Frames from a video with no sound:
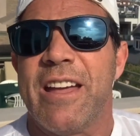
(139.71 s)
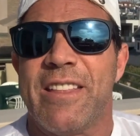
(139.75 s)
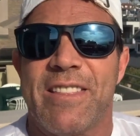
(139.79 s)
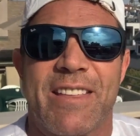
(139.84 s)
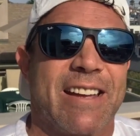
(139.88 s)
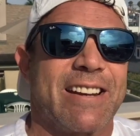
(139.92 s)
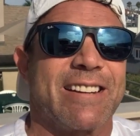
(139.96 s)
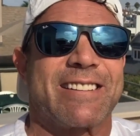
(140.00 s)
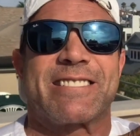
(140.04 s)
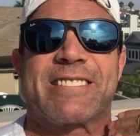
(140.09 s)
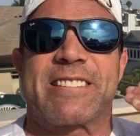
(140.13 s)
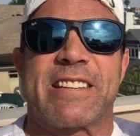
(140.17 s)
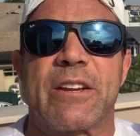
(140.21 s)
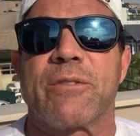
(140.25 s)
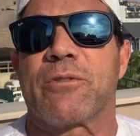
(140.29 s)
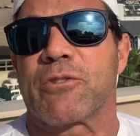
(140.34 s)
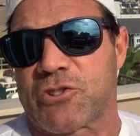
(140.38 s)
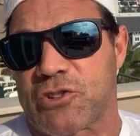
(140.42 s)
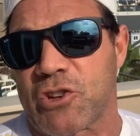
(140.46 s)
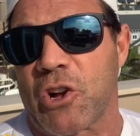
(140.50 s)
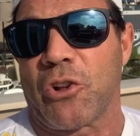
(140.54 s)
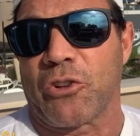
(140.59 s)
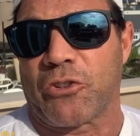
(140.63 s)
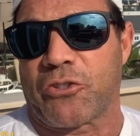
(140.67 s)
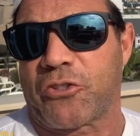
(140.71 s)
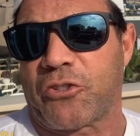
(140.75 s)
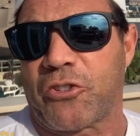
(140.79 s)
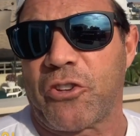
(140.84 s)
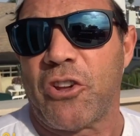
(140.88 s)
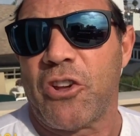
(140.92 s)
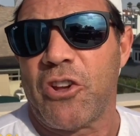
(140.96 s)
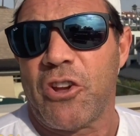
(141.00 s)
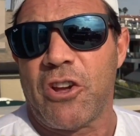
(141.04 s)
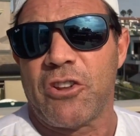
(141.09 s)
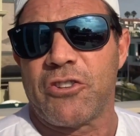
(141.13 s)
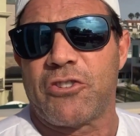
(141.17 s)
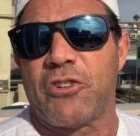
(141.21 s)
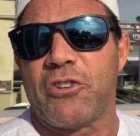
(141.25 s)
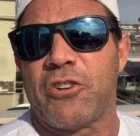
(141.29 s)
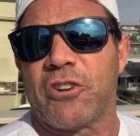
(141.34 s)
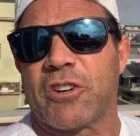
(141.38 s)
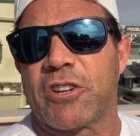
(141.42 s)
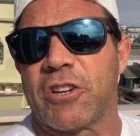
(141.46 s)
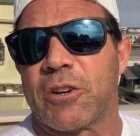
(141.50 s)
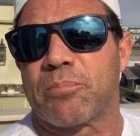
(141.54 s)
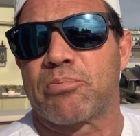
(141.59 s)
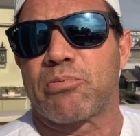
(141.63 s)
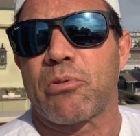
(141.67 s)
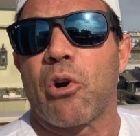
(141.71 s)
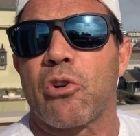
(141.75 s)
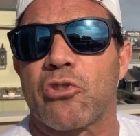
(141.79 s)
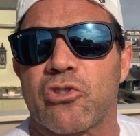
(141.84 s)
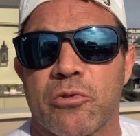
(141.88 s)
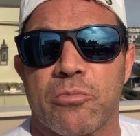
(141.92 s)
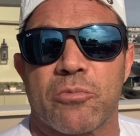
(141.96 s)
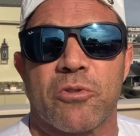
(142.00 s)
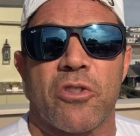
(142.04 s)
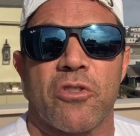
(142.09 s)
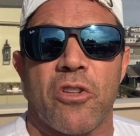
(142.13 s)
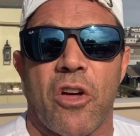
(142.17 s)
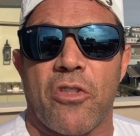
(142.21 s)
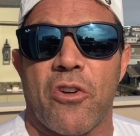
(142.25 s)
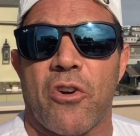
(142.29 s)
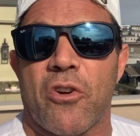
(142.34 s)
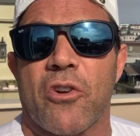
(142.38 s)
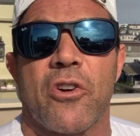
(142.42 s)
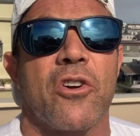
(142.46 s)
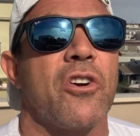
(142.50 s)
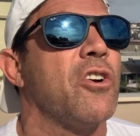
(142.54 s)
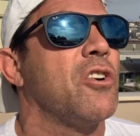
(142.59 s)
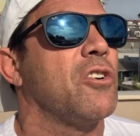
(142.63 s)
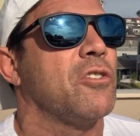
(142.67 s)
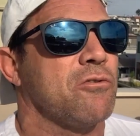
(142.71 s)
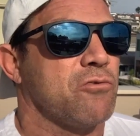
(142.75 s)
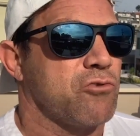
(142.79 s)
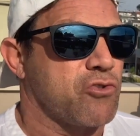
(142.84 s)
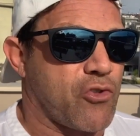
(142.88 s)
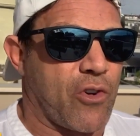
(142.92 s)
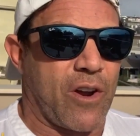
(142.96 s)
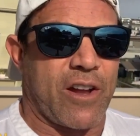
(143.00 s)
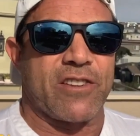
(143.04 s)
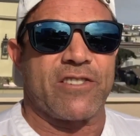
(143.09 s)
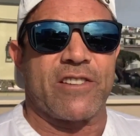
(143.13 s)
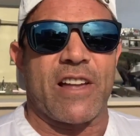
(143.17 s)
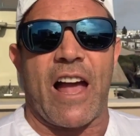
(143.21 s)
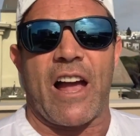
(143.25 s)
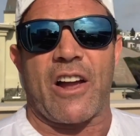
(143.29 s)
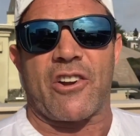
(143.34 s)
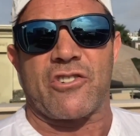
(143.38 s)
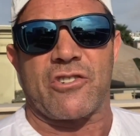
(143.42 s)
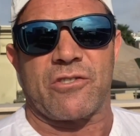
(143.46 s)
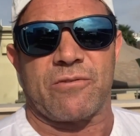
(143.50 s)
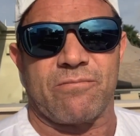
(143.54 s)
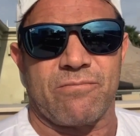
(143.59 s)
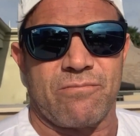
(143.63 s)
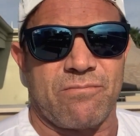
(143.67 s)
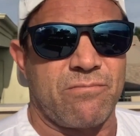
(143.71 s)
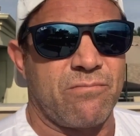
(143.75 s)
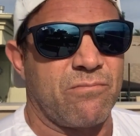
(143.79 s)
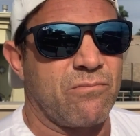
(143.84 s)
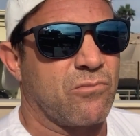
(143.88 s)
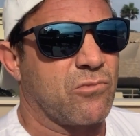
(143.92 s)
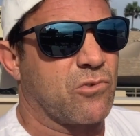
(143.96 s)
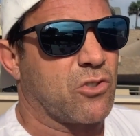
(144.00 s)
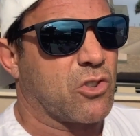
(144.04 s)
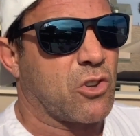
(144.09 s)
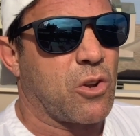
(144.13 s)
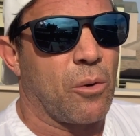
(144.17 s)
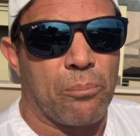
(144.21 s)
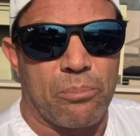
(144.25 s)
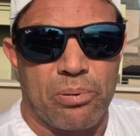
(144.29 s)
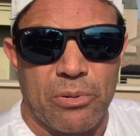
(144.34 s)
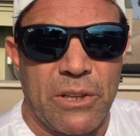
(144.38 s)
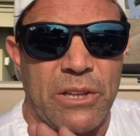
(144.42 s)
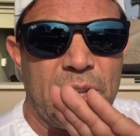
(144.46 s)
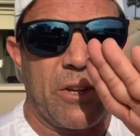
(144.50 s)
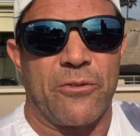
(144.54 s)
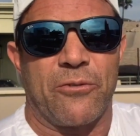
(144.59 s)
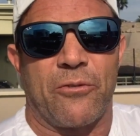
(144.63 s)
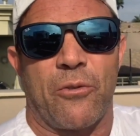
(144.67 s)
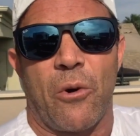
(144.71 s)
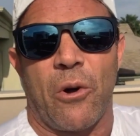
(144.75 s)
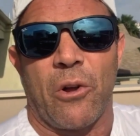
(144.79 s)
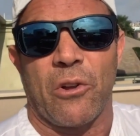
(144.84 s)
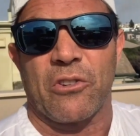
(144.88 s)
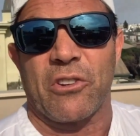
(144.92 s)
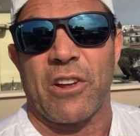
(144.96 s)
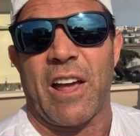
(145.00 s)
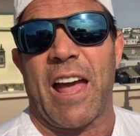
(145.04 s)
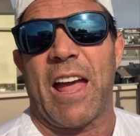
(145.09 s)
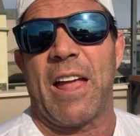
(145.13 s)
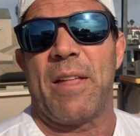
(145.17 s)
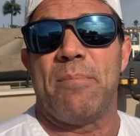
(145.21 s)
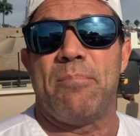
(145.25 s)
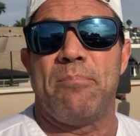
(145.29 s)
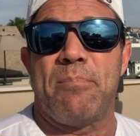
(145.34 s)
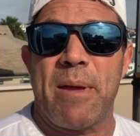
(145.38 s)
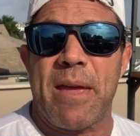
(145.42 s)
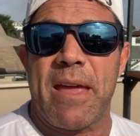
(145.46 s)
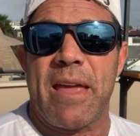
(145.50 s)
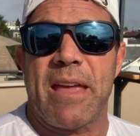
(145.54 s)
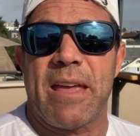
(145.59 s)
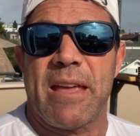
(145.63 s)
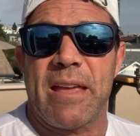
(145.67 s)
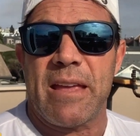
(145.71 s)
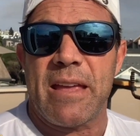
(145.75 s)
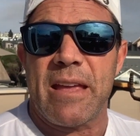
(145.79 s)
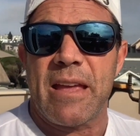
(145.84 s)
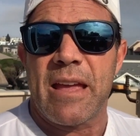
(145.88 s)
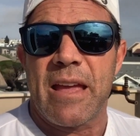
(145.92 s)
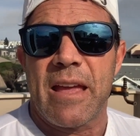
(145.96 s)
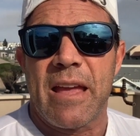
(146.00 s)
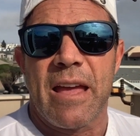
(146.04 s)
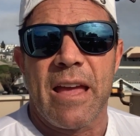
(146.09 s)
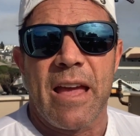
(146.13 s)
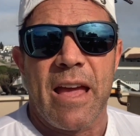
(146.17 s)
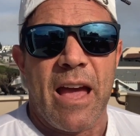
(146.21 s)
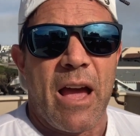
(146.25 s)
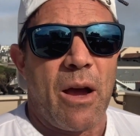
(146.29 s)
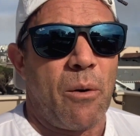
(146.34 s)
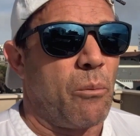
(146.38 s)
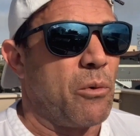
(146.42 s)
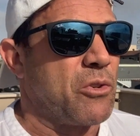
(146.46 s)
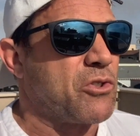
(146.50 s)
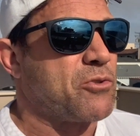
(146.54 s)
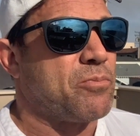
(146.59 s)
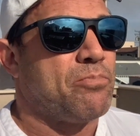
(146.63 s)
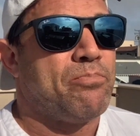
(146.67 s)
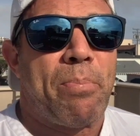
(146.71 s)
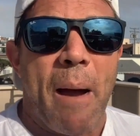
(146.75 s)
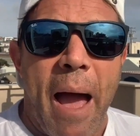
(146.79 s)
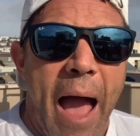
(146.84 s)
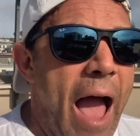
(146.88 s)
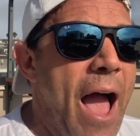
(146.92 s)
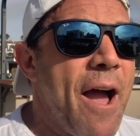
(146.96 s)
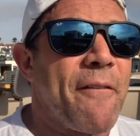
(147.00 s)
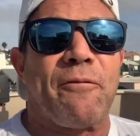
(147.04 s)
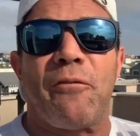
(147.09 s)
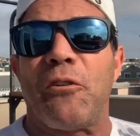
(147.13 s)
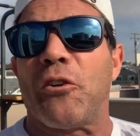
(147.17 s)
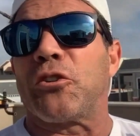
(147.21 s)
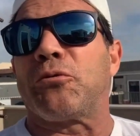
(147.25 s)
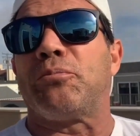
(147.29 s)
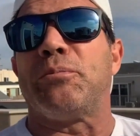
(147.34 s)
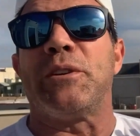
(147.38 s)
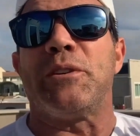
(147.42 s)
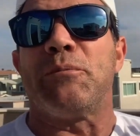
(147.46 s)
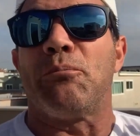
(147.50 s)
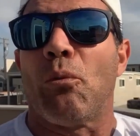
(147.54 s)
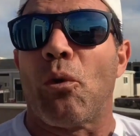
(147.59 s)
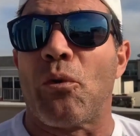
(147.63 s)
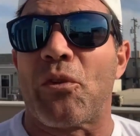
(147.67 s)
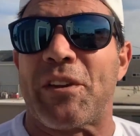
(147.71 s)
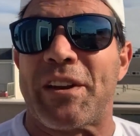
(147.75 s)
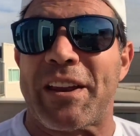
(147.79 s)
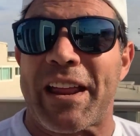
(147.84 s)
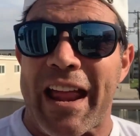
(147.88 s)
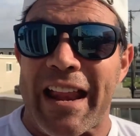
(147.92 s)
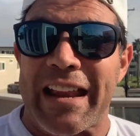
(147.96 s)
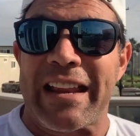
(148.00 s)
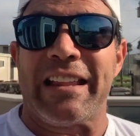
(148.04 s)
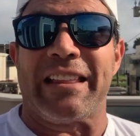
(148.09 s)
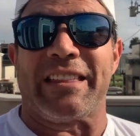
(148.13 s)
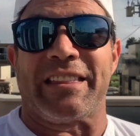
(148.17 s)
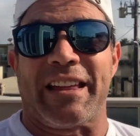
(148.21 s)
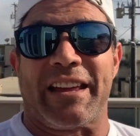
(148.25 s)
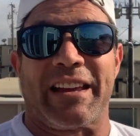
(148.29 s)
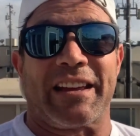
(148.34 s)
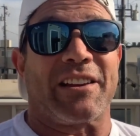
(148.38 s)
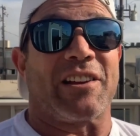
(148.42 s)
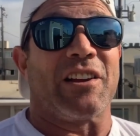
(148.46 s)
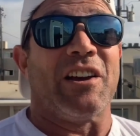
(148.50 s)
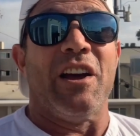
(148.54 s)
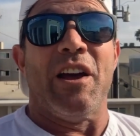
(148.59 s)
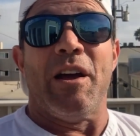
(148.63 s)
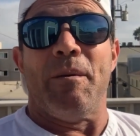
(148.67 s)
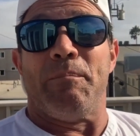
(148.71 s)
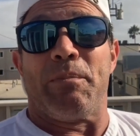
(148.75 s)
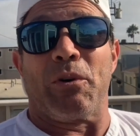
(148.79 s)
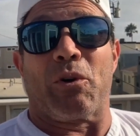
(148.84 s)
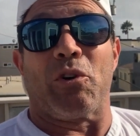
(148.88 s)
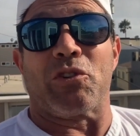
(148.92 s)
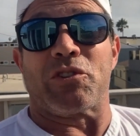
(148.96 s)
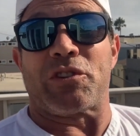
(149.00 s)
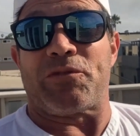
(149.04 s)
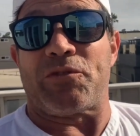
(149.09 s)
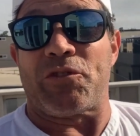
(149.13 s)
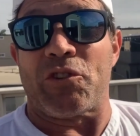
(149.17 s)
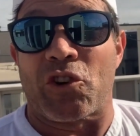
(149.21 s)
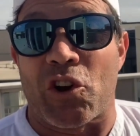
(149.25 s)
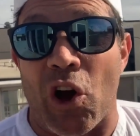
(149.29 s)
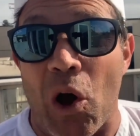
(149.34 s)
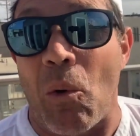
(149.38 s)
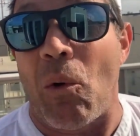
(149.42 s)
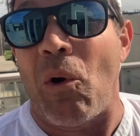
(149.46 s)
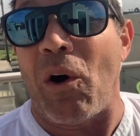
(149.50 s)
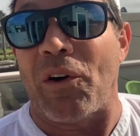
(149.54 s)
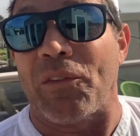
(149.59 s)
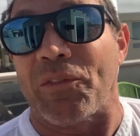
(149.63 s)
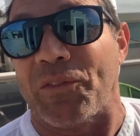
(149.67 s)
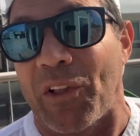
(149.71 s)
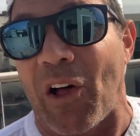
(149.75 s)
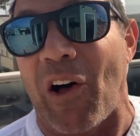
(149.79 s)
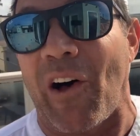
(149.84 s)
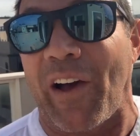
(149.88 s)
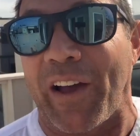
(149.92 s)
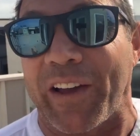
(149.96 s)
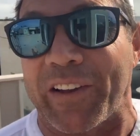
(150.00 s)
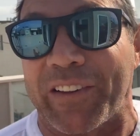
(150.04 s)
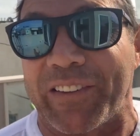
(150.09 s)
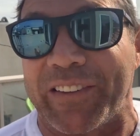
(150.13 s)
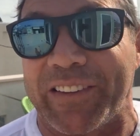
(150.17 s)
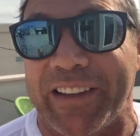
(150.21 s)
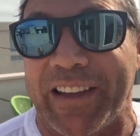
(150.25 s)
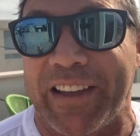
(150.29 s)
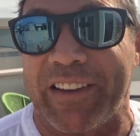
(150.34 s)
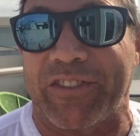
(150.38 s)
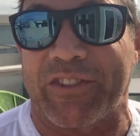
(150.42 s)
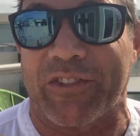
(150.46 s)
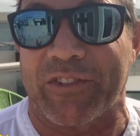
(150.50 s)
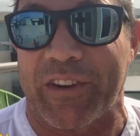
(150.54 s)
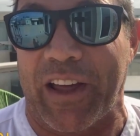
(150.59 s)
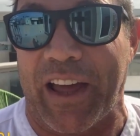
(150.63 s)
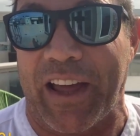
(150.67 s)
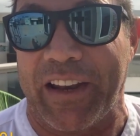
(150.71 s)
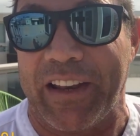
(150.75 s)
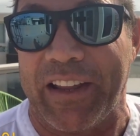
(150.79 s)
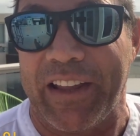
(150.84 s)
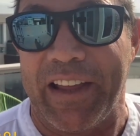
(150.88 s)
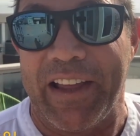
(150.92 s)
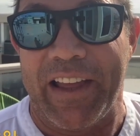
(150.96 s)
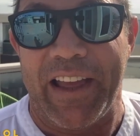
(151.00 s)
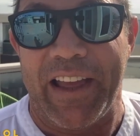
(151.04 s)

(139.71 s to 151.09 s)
They got to see results until you can approach them with another transaction. Completely false. And B, which baffles me more than anything, because if you go online on the internet